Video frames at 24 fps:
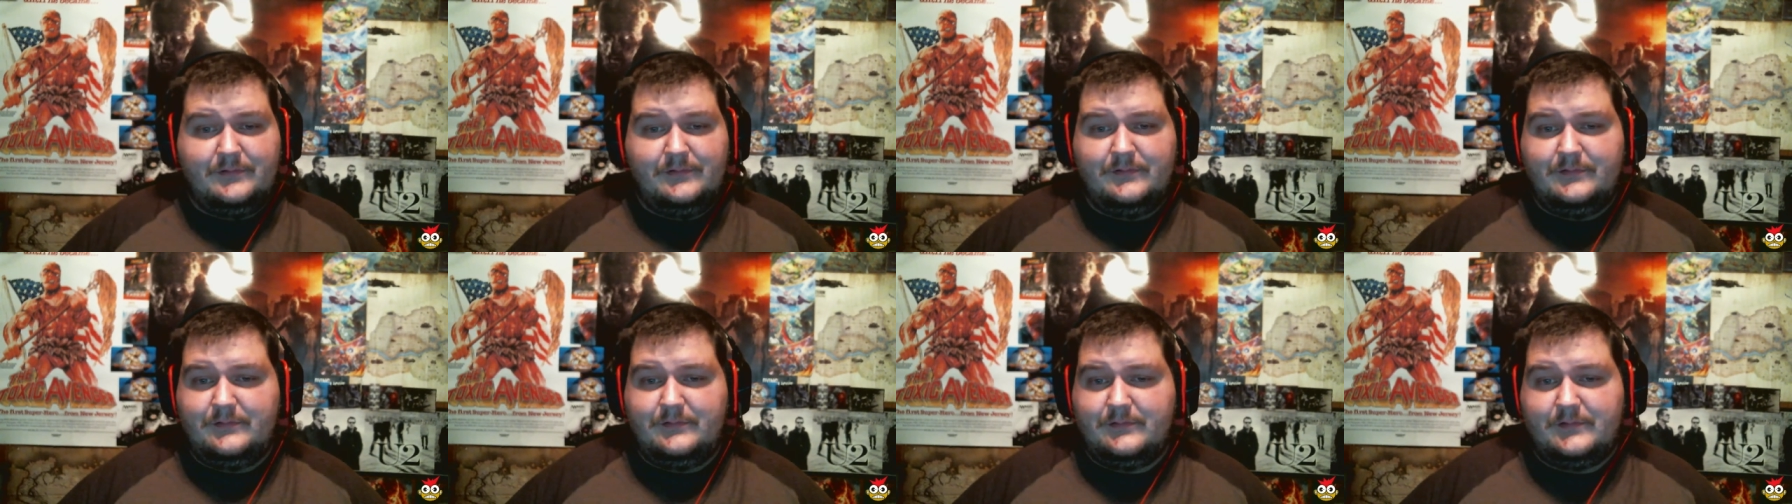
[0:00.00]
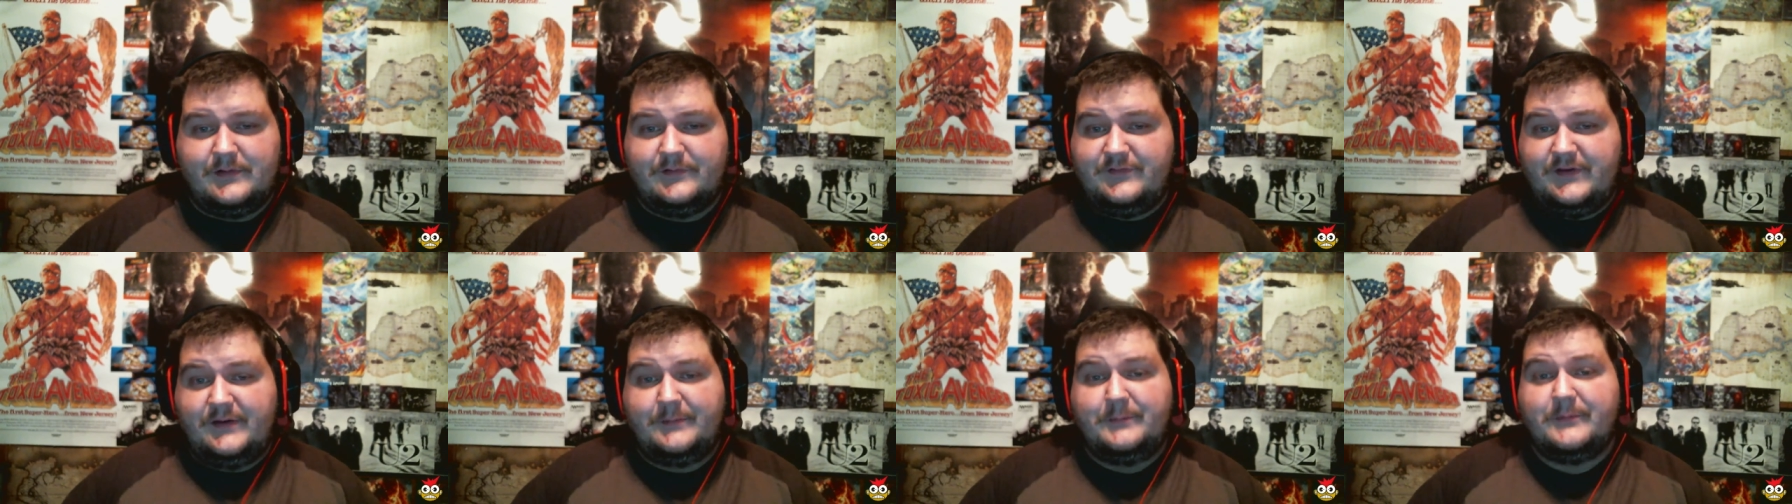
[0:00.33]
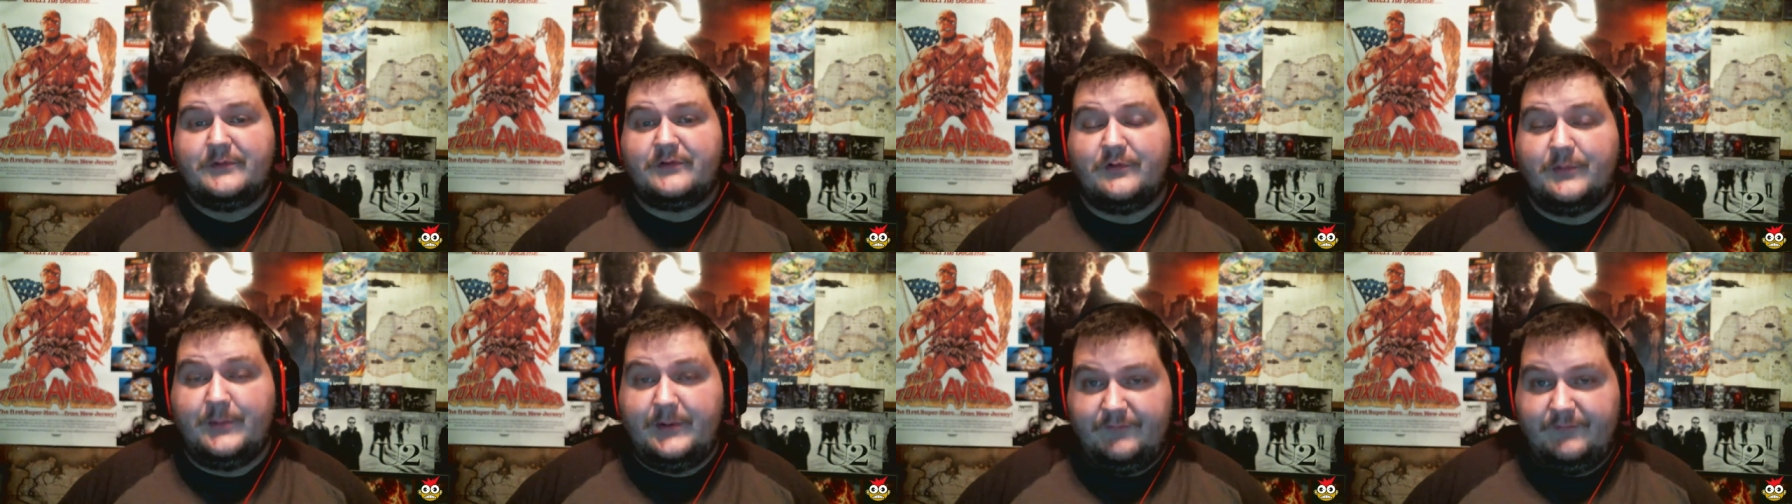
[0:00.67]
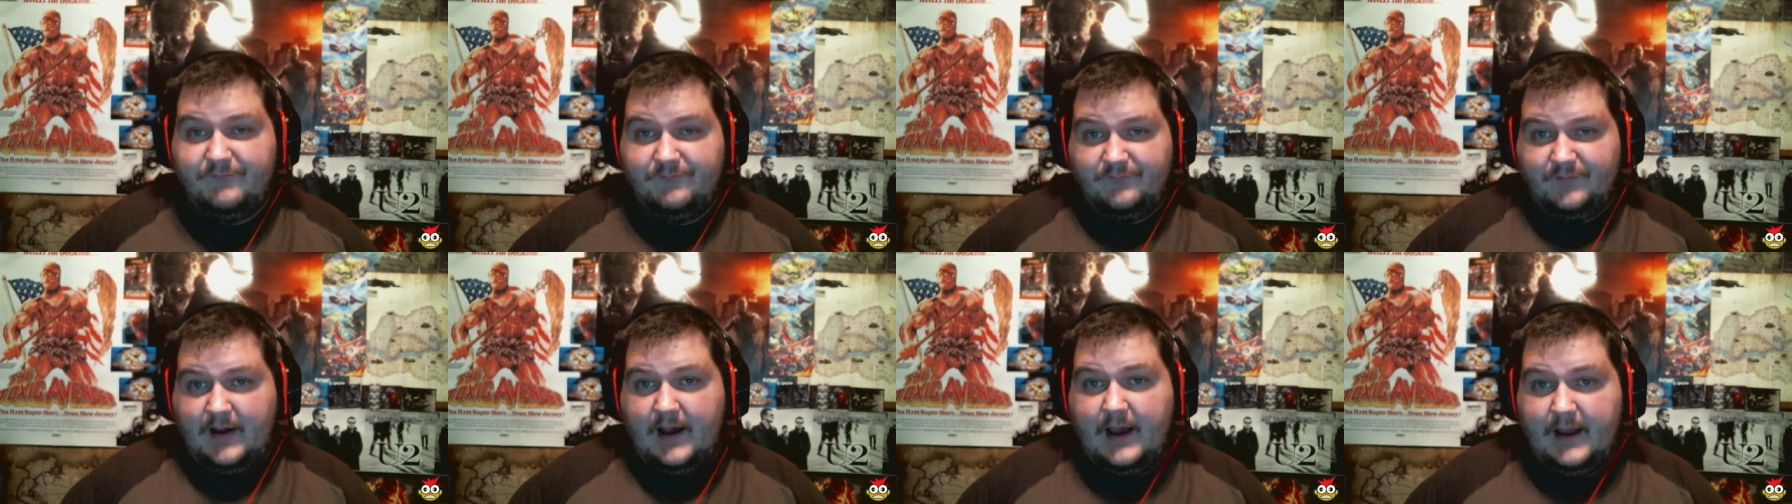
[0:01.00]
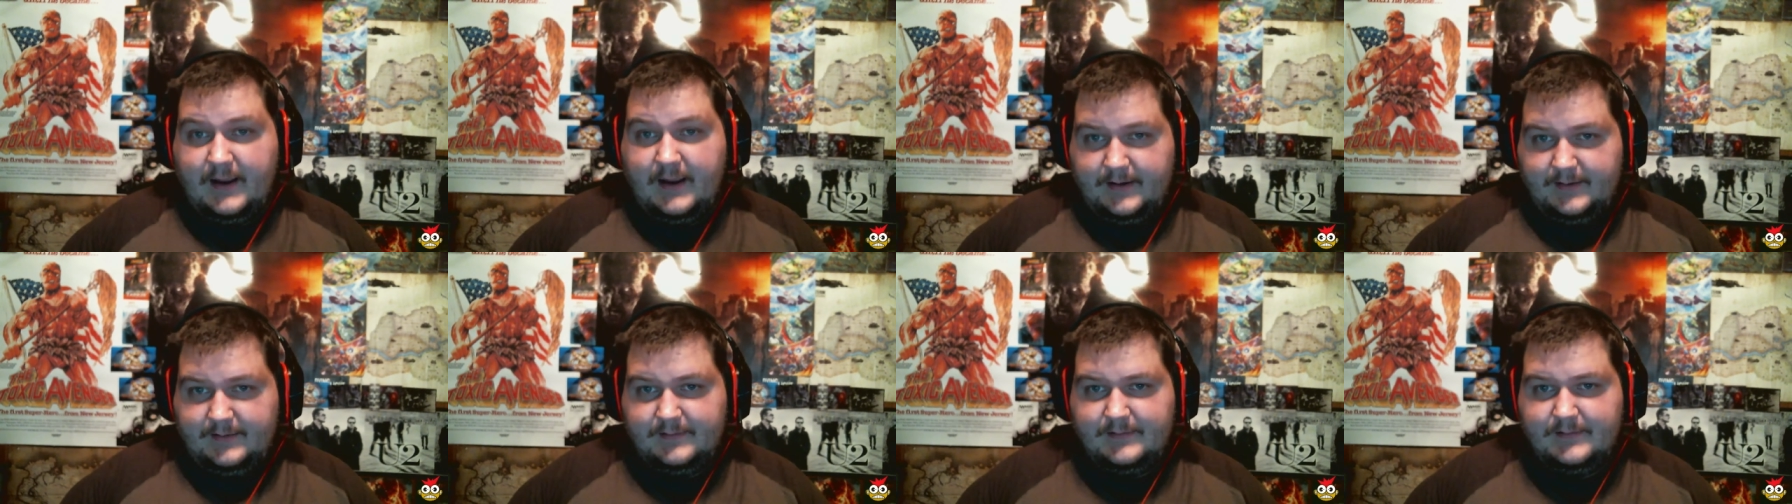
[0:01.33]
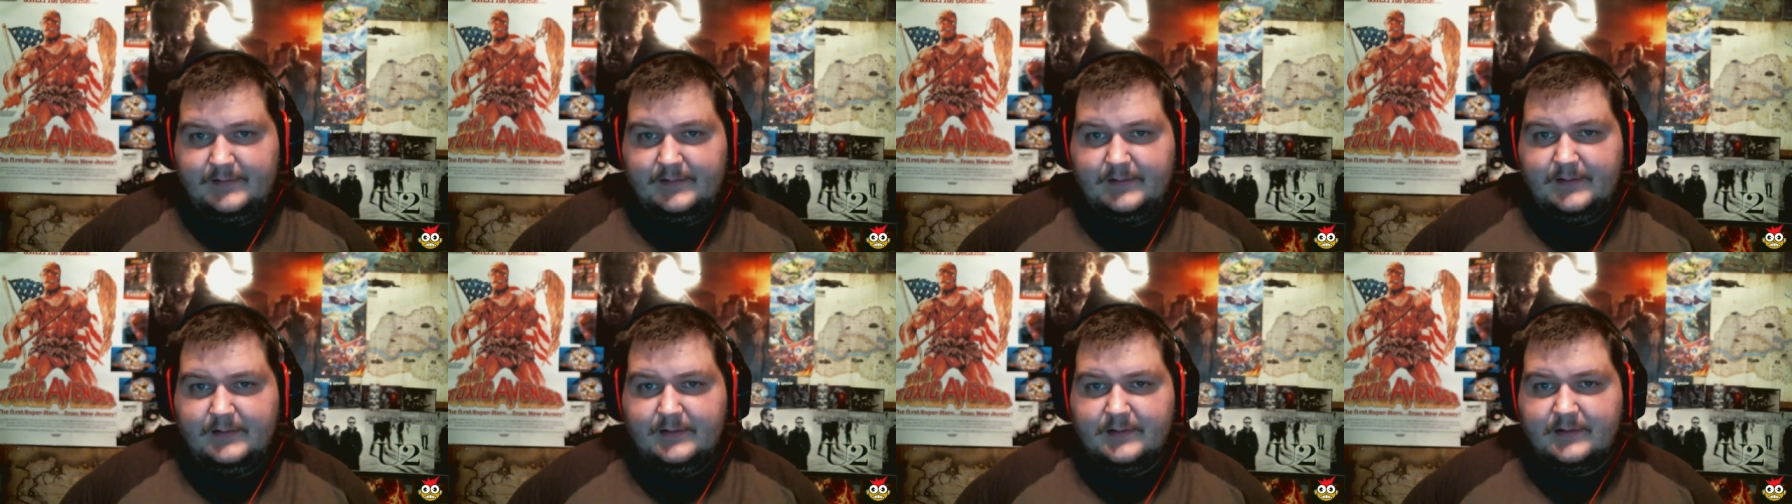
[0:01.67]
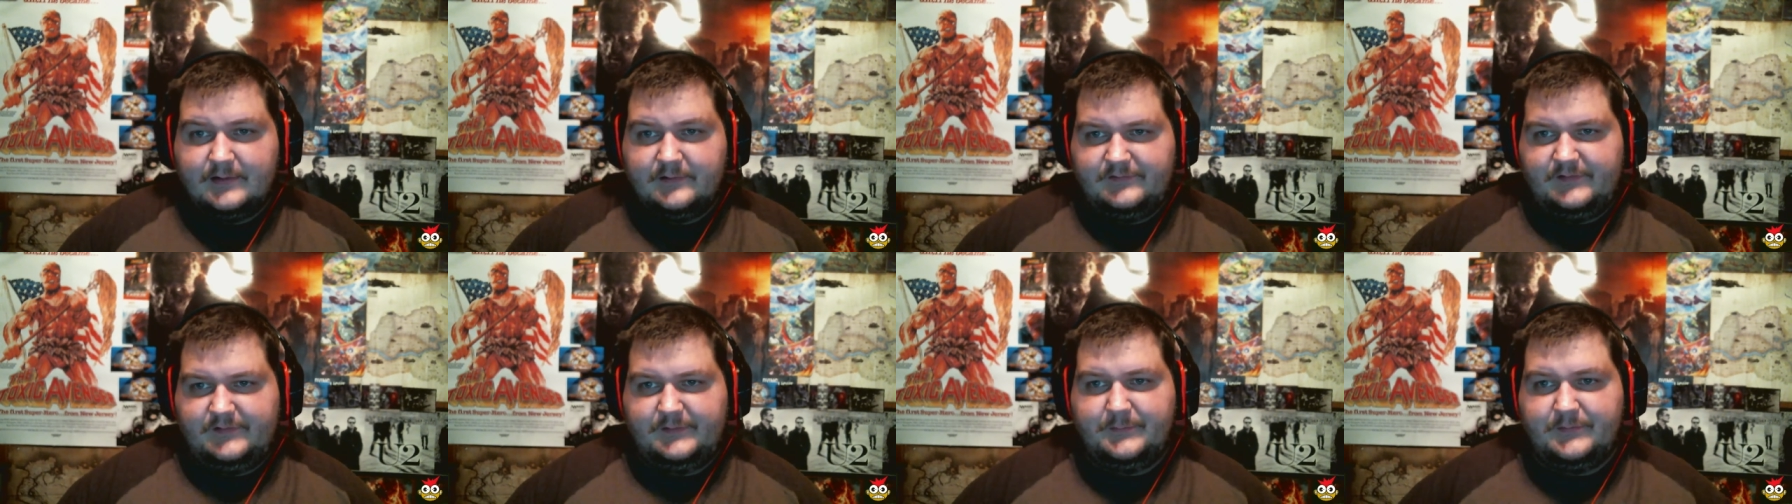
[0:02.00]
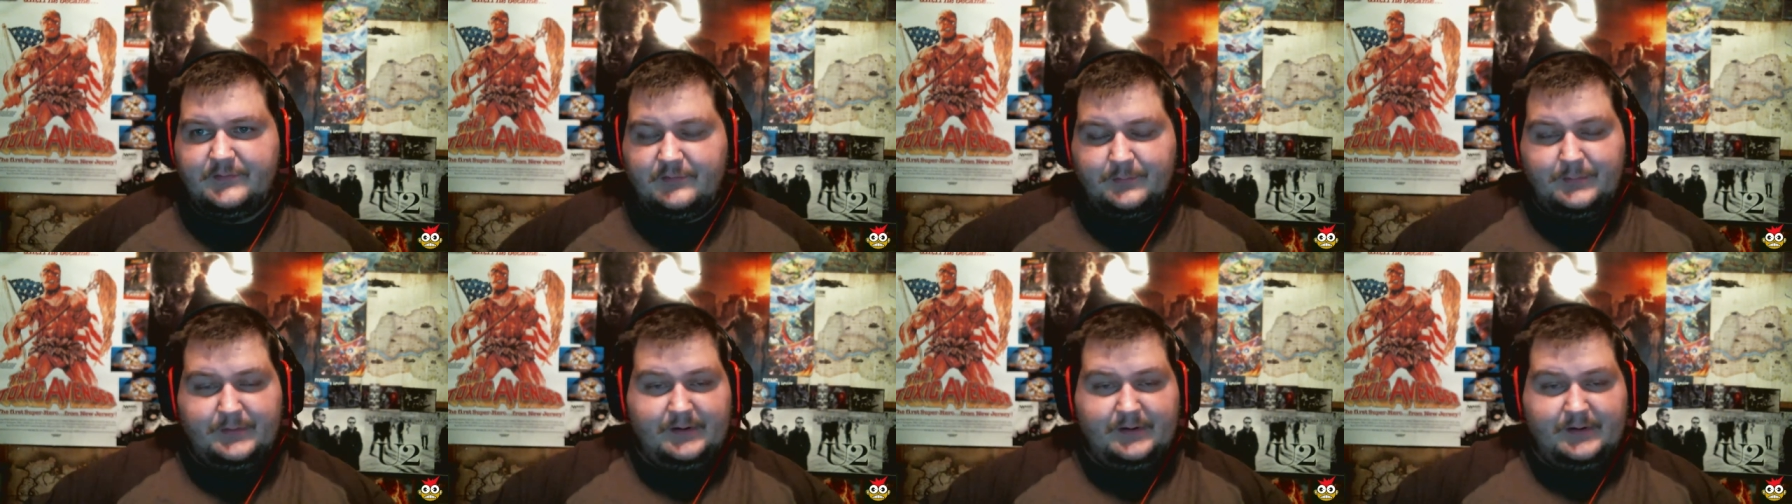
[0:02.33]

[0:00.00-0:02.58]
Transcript: Kojima's gonna be fine. Kojima's going